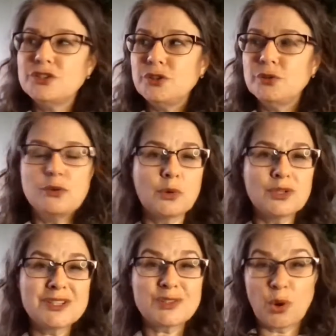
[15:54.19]
Do you
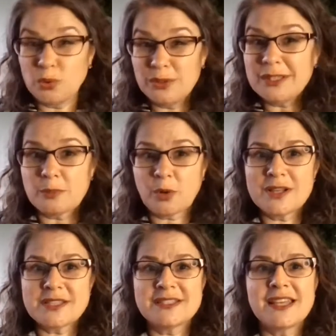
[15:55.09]
notice only the
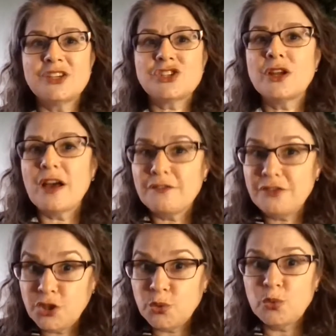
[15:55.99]
presentation of
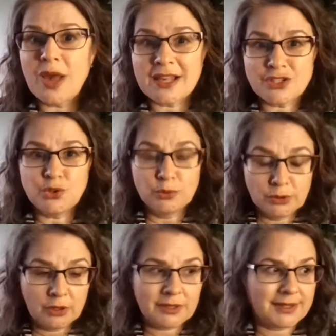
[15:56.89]
you as you
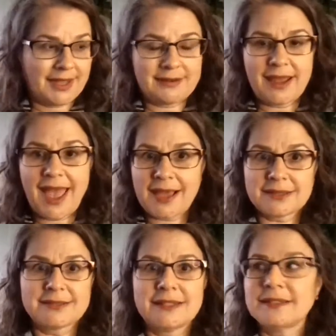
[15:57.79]
look and
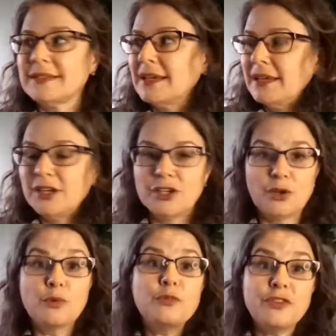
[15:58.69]
act and,
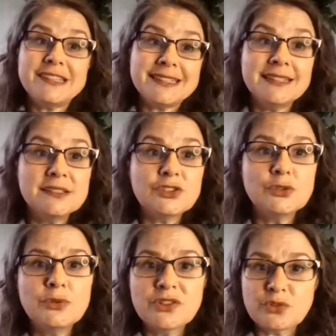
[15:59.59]
fit
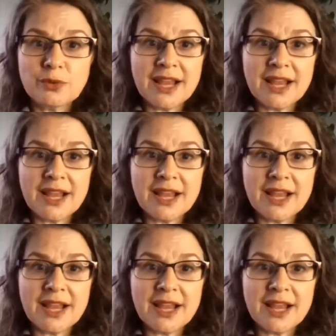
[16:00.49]
into this